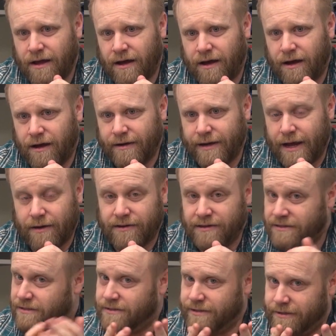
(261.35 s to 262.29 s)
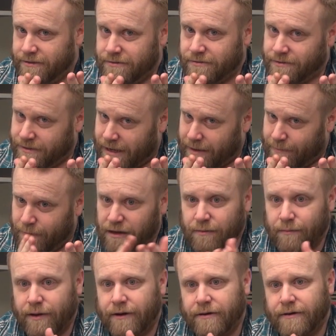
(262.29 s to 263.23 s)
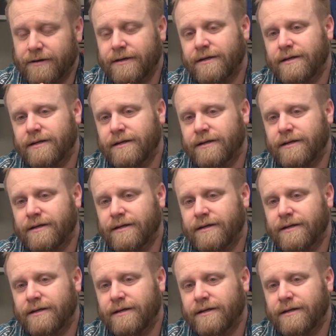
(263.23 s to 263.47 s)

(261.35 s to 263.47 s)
Now consider 9mm.